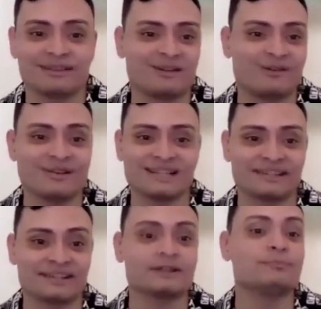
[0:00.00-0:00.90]
then I always have to
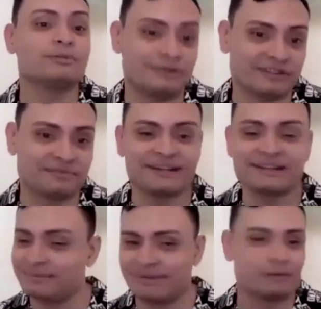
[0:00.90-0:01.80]
take a book with me.
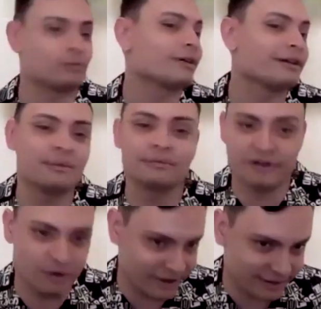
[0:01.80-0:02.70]
Doesn't matter where I'm
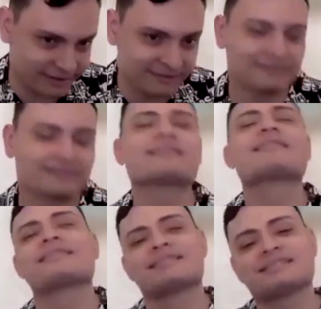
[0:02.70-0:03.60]
going.
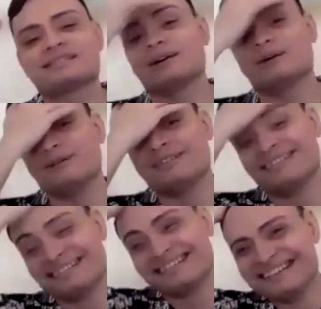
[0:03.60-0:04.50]
So,
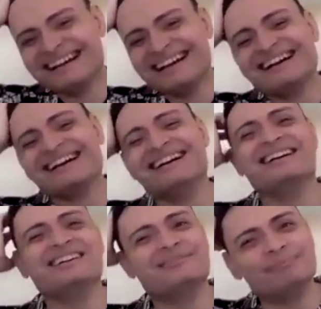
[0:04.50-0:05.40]

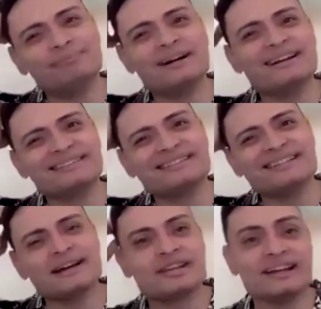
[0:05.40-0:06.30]
um, but
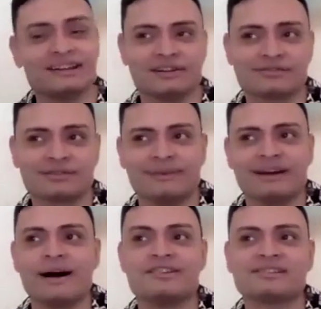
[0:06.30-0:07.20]
yeah, ten years from
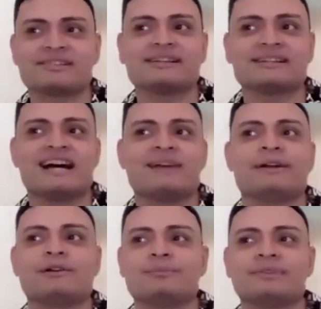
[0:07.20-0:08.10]
now, I just like to have
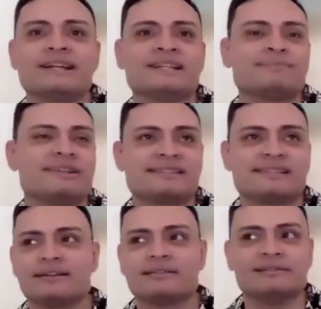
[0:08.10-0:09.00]
my own place, be
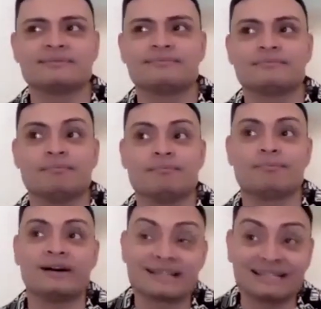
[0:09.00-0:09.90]
settled,
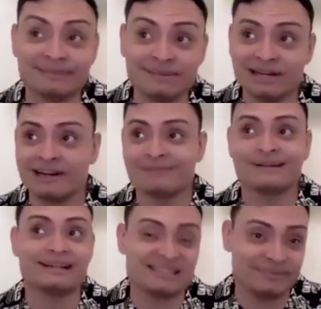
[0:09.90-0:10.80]
possibly married,
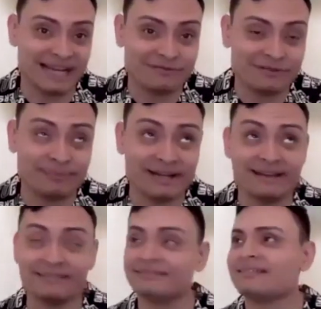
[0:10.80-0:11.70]
possibly have a
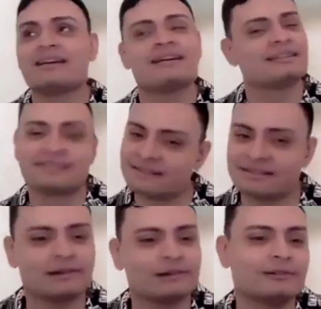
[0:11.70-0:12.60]
pet.
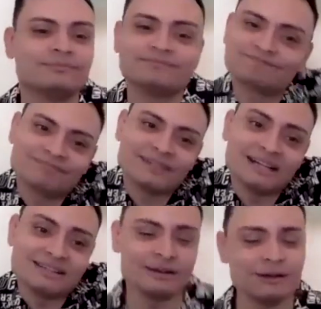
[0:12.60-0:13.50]
So
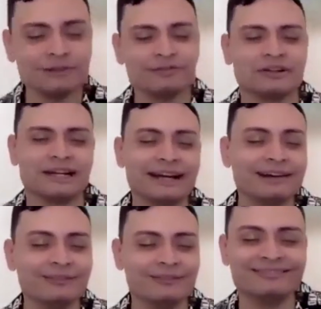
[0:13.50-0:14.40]
that's all for now.